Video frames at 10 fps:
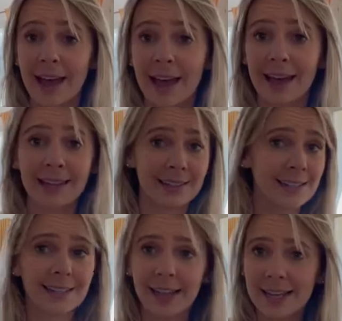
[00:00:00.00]
It
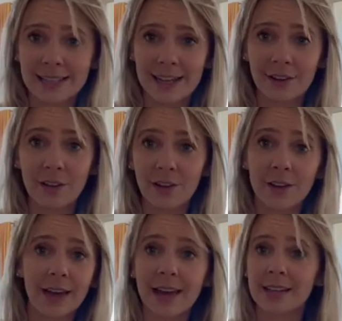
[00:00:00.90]
doesn't last that
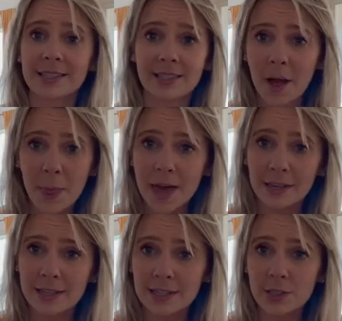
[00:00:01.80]
long, and it's not that
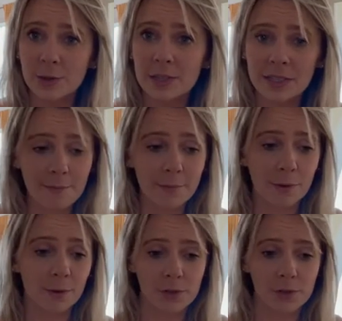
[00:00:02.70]
easy to assemble.